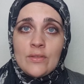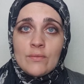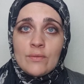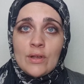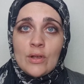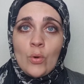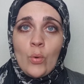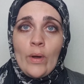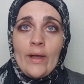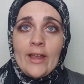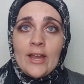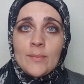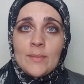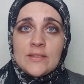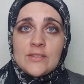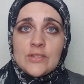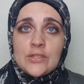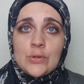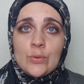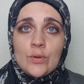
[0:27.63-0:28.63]
the
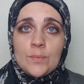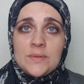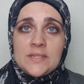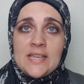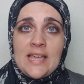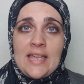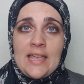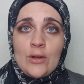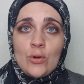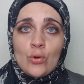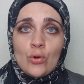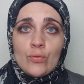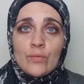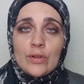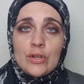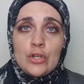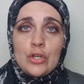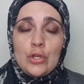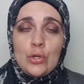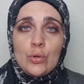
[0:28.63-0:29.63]
requirements to obtain or
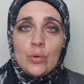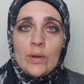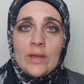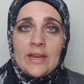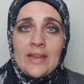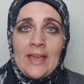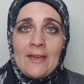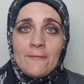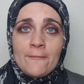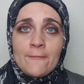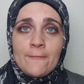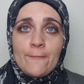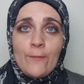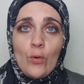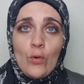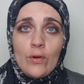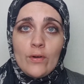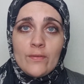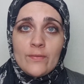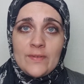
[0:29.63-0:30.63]
renew an
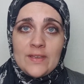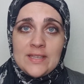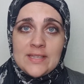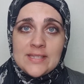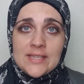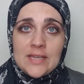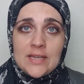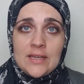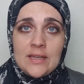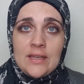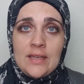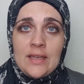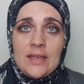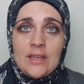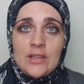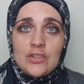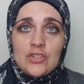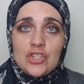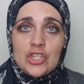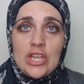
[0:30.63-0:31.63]
F4 visa
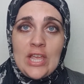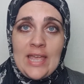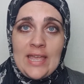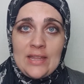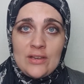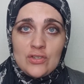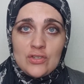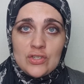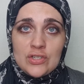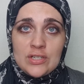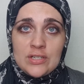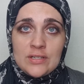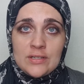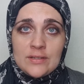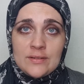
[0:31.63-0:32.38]
changed.